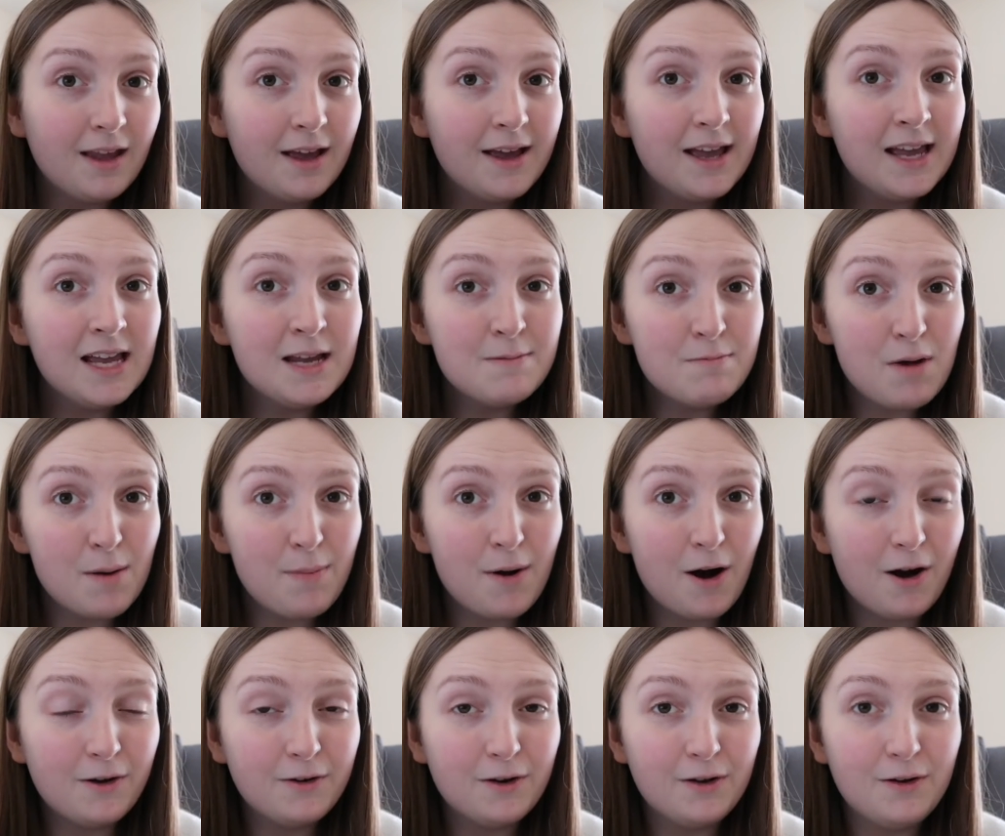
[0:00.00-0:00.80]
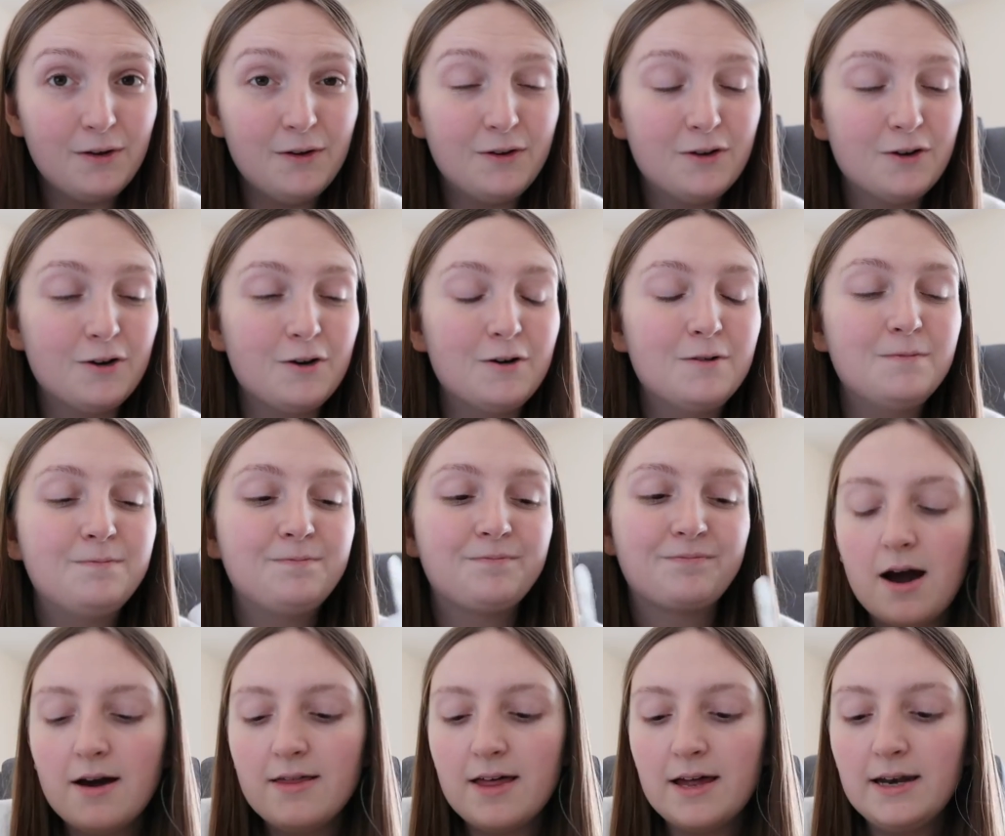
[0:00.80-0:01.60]
eat my pot noodle.
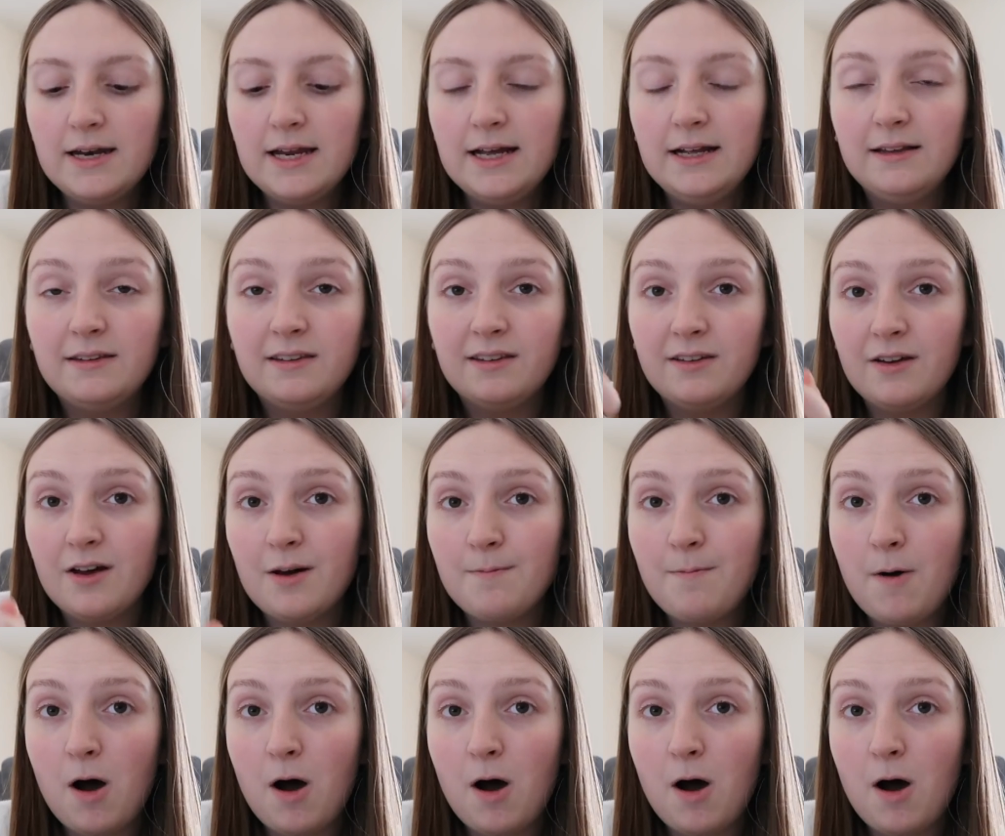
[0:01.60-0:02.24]
I then need to